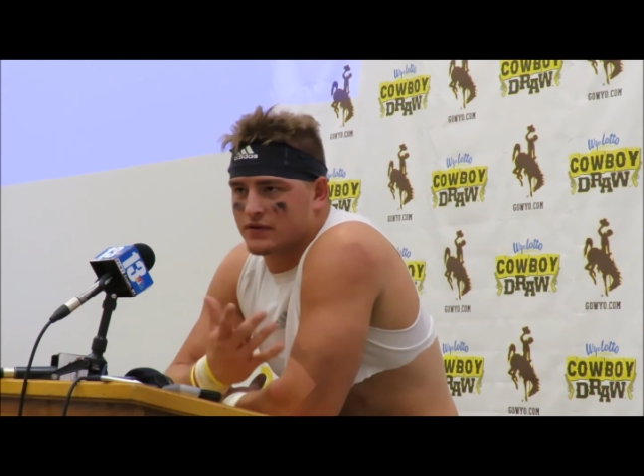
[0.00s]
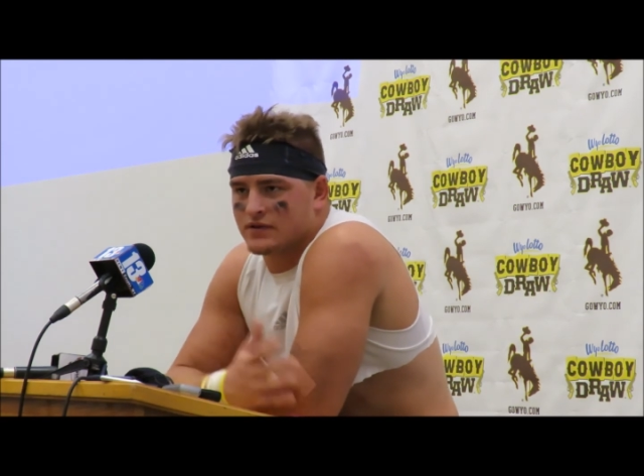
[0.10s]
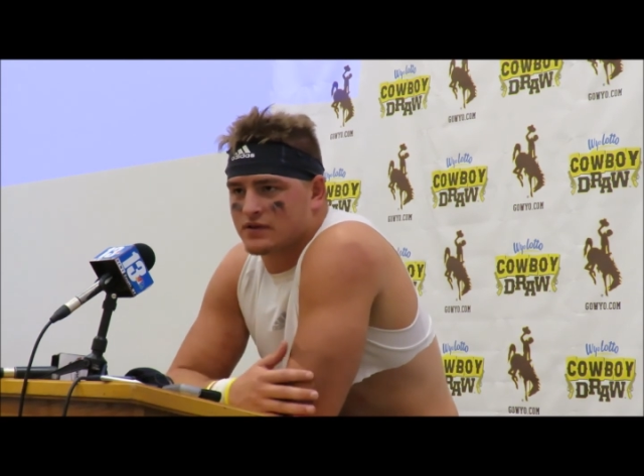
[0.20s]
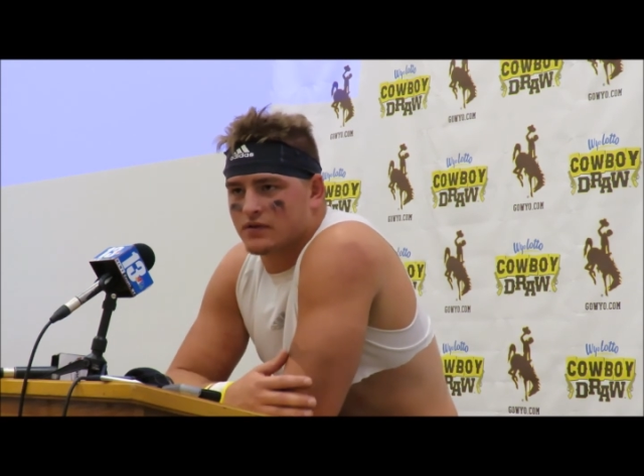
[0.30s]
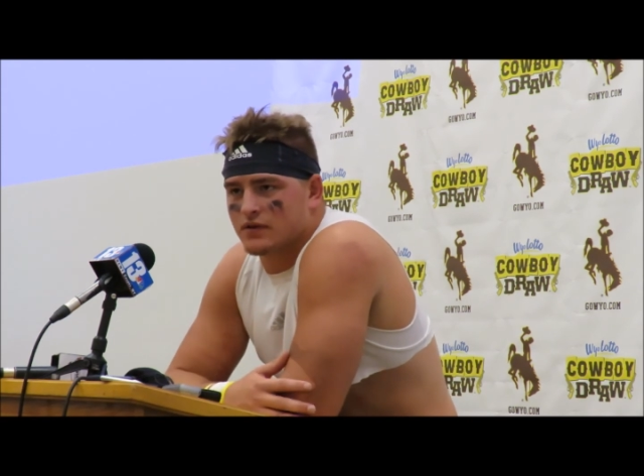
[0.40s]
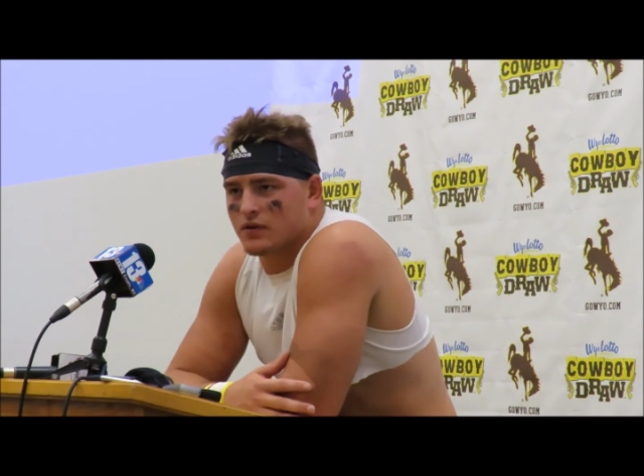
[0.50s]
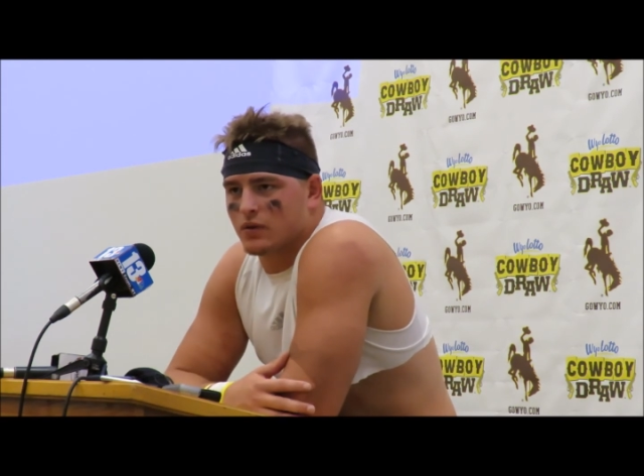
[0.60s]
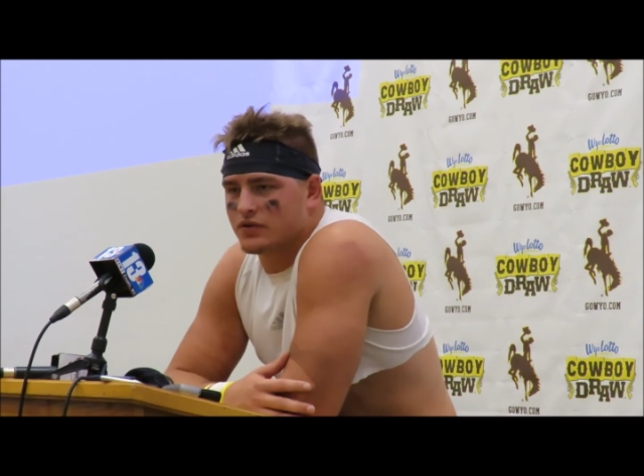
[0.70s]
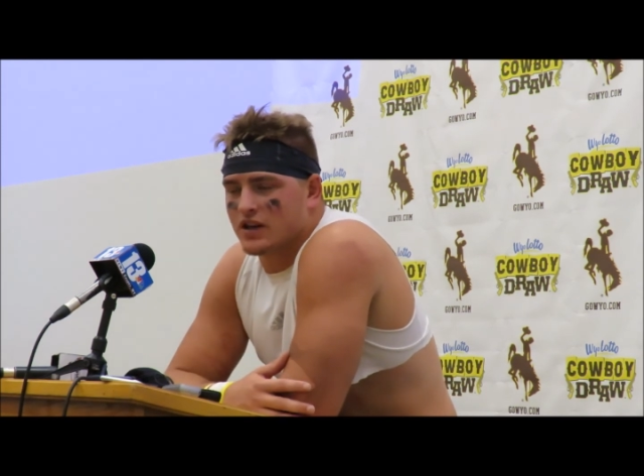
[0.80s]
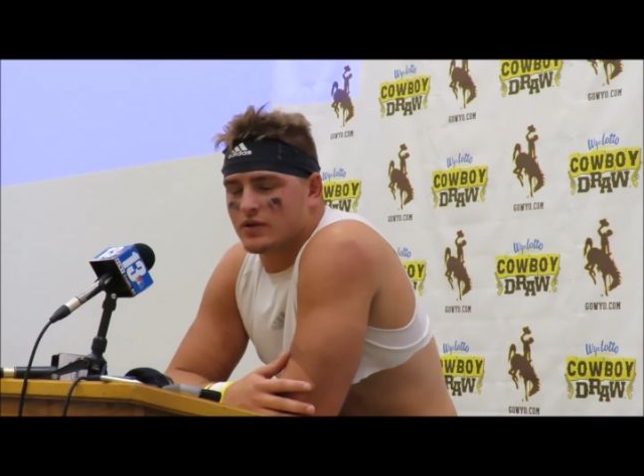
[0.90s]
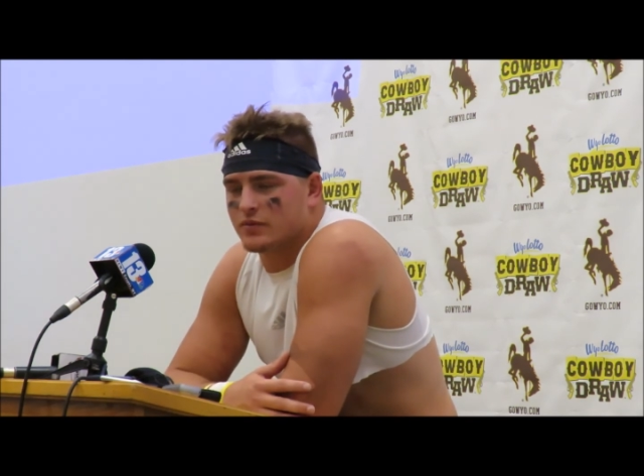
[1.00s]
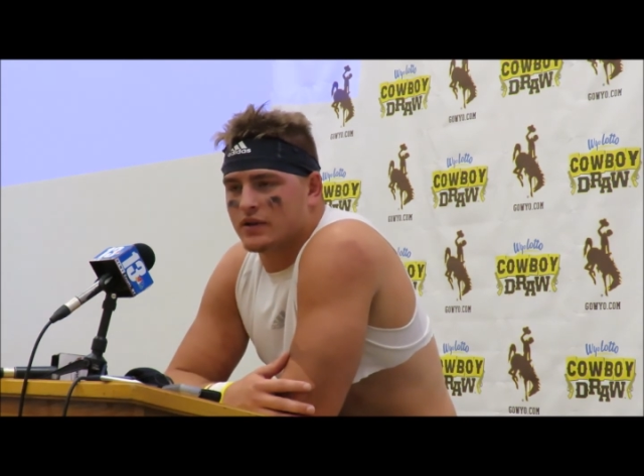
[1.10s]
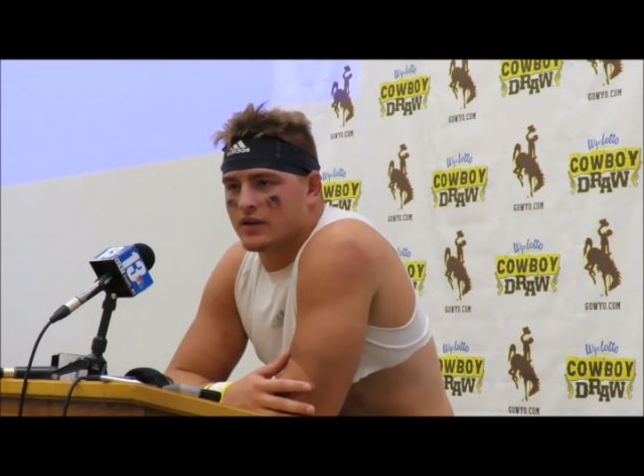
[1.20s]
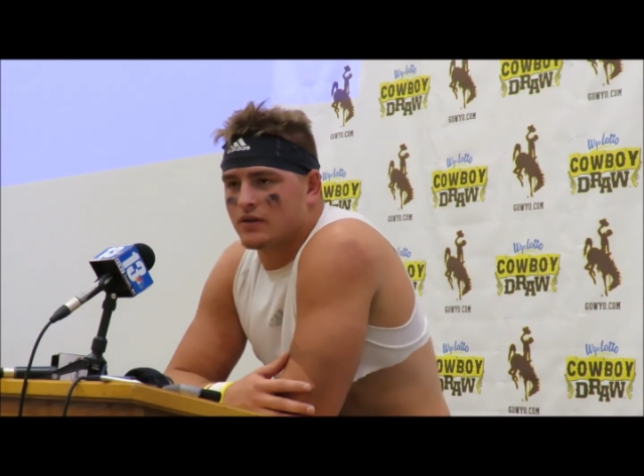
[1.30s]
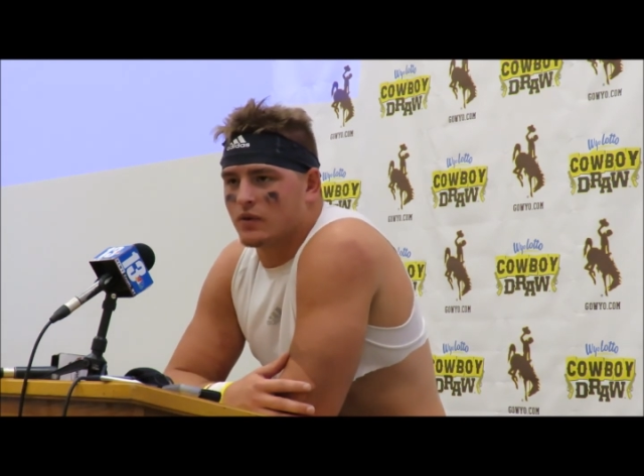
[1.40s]
since the whole time he's
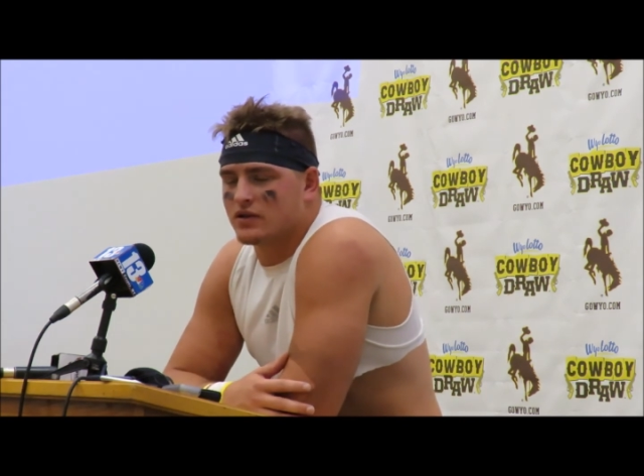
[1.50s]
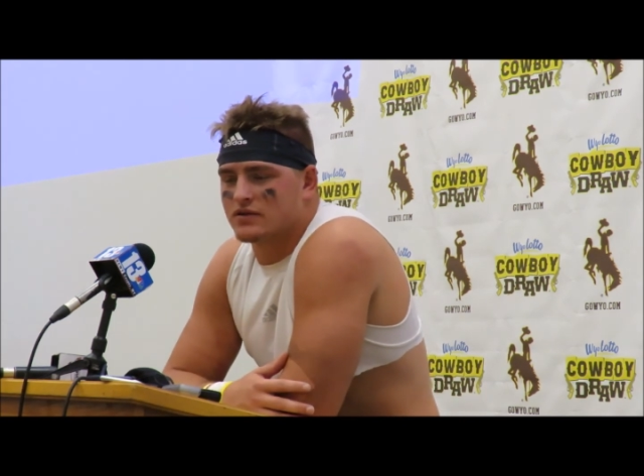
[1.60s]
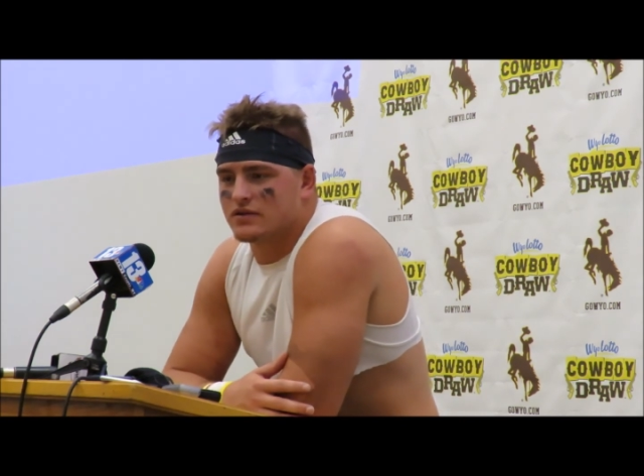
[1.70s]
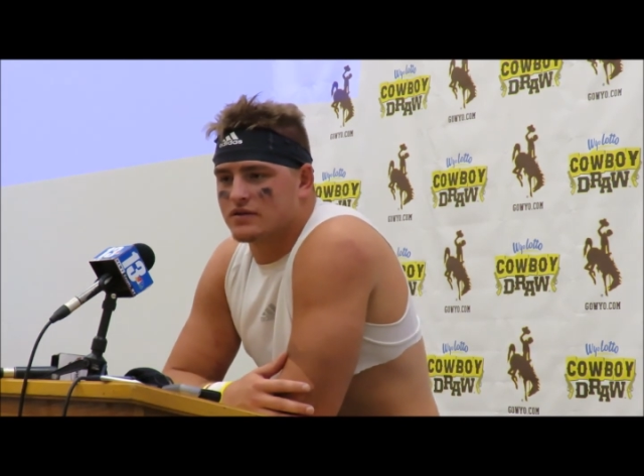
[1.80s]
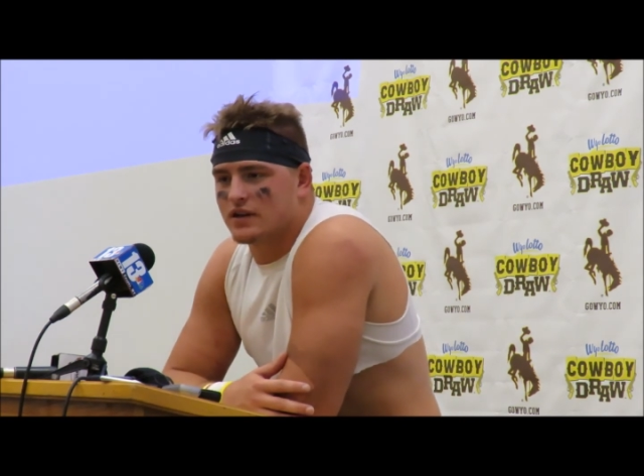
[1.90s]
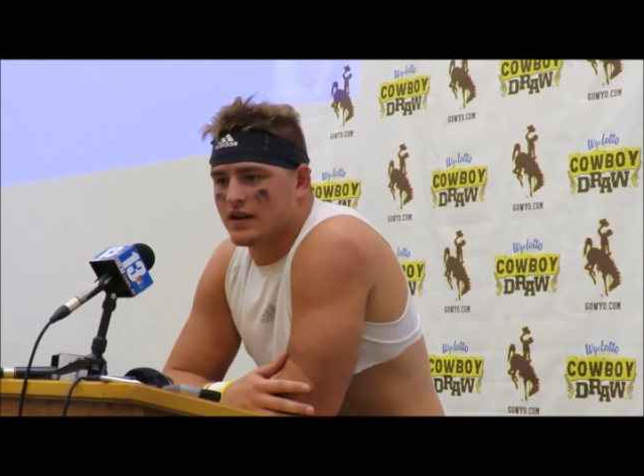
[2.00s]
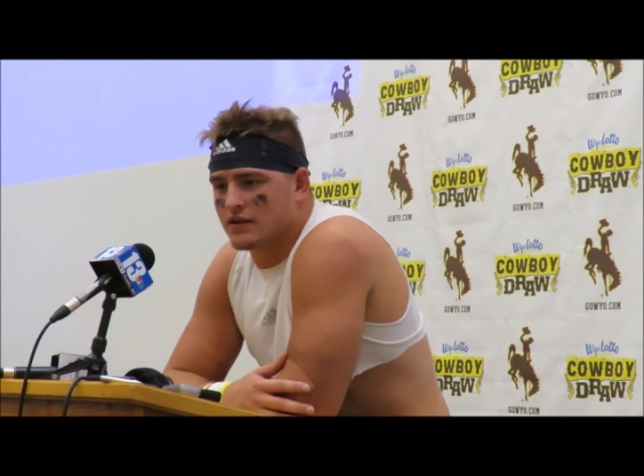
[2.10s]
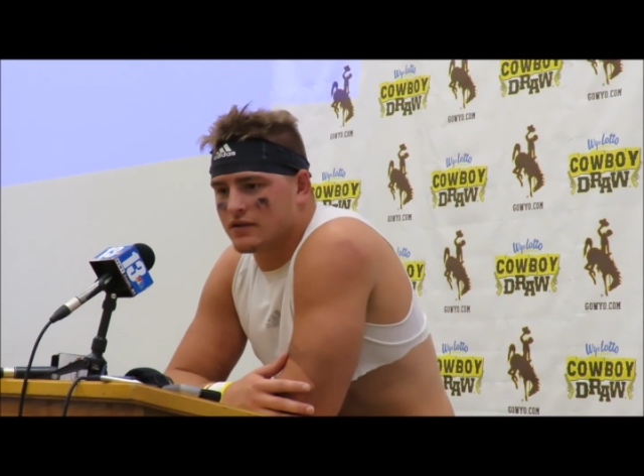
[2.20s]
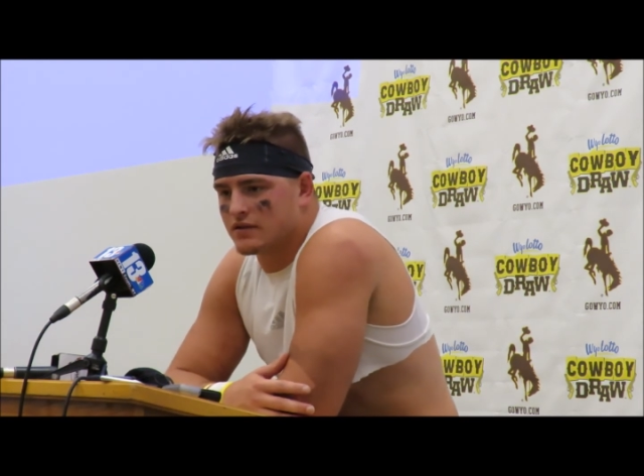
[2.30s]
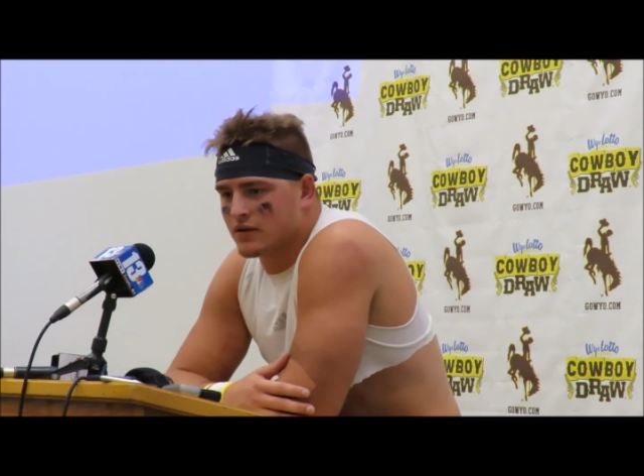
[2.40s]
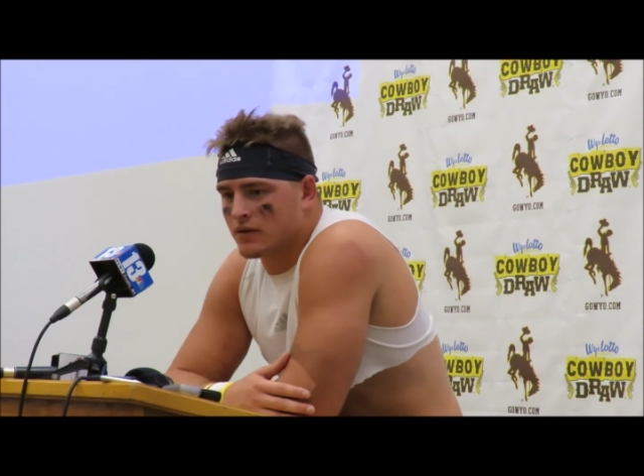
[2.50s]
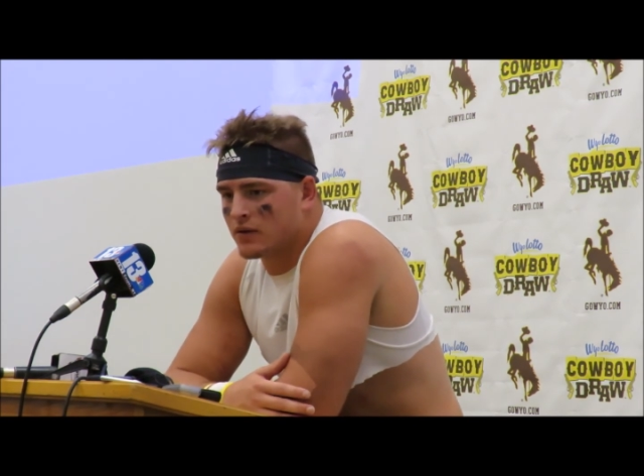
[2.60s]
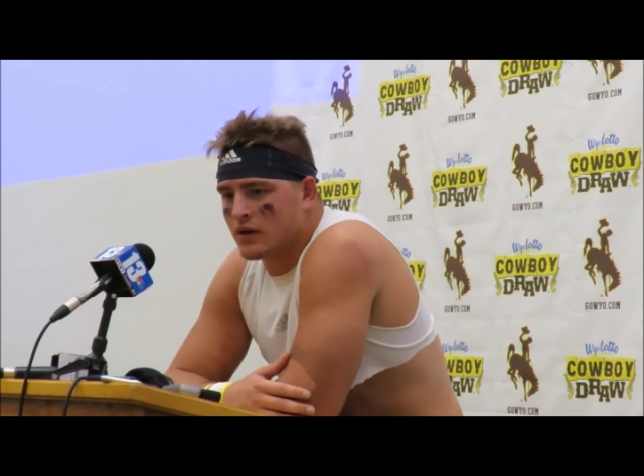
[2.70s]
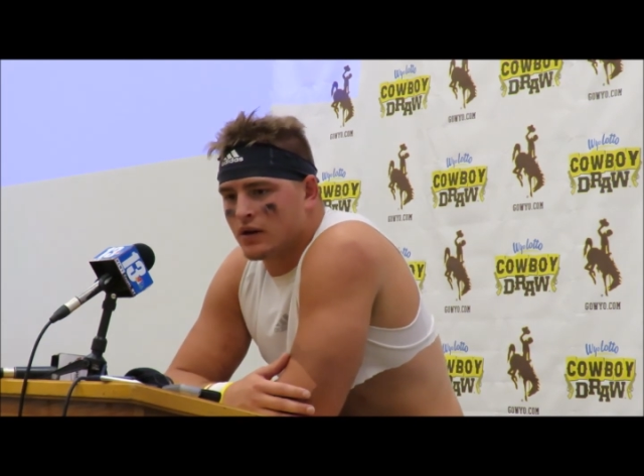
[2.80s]
been at Washington State, and so